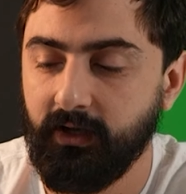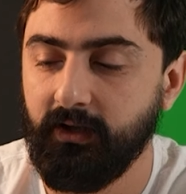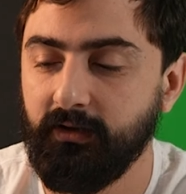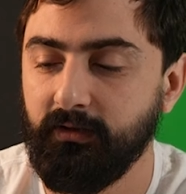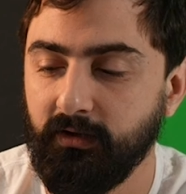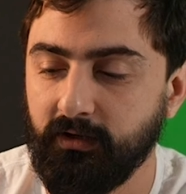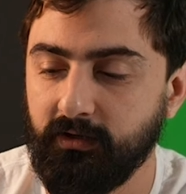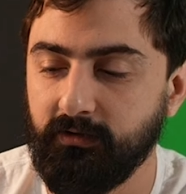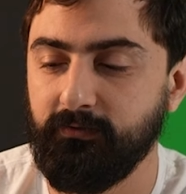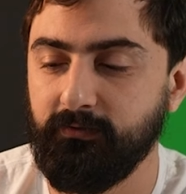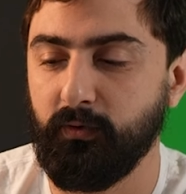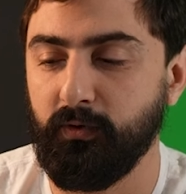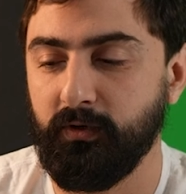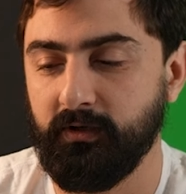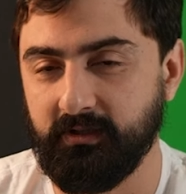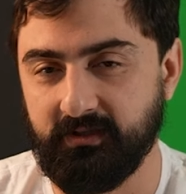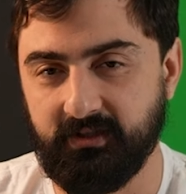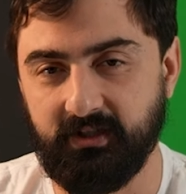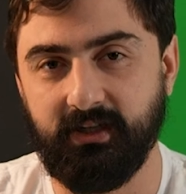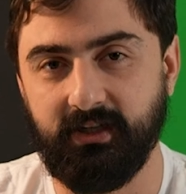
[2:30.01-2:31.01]
Looking forward
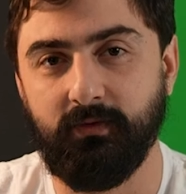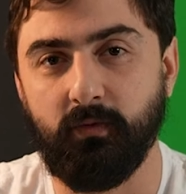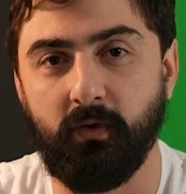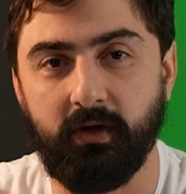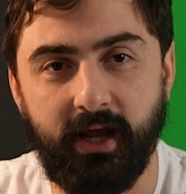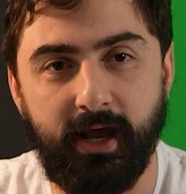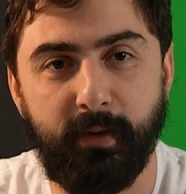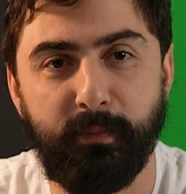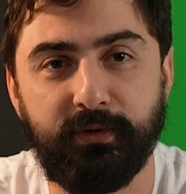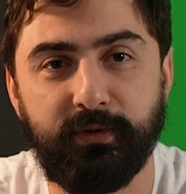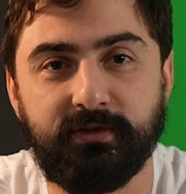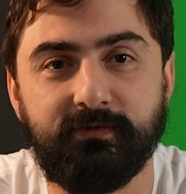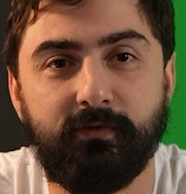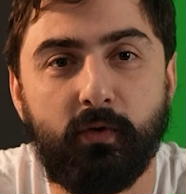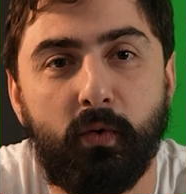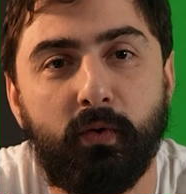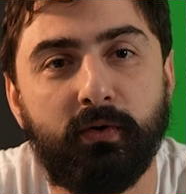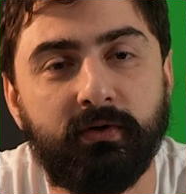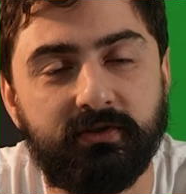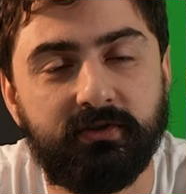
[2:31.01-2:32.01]
to seeing what happens, of
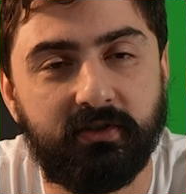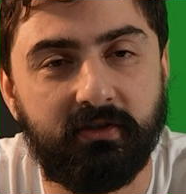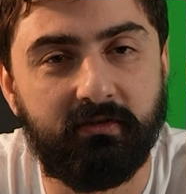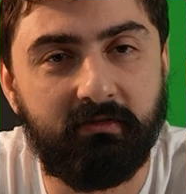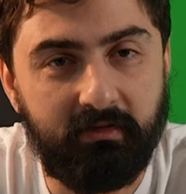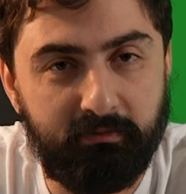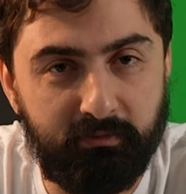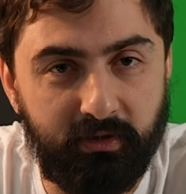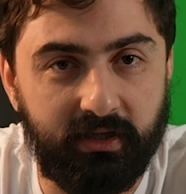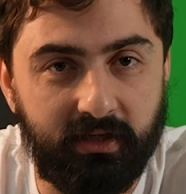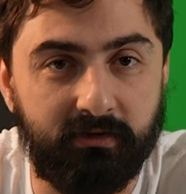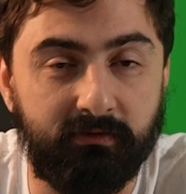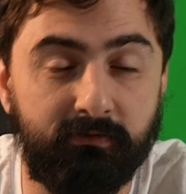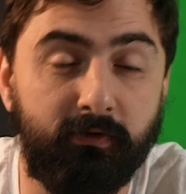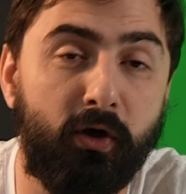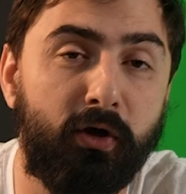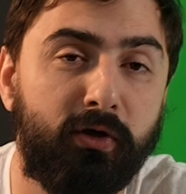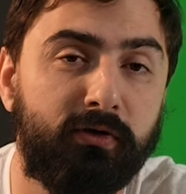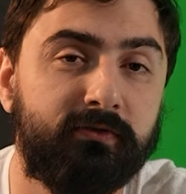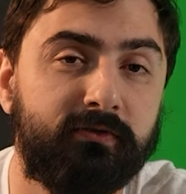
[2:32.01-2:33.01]
course, and being
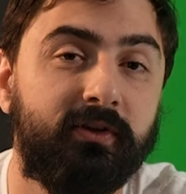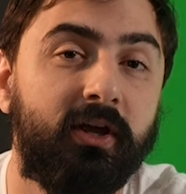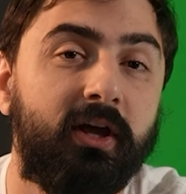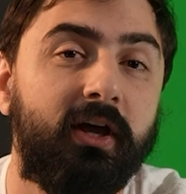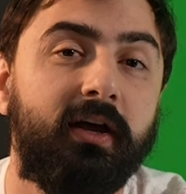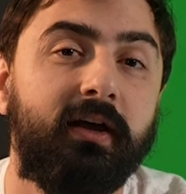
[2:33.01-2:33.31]
involved.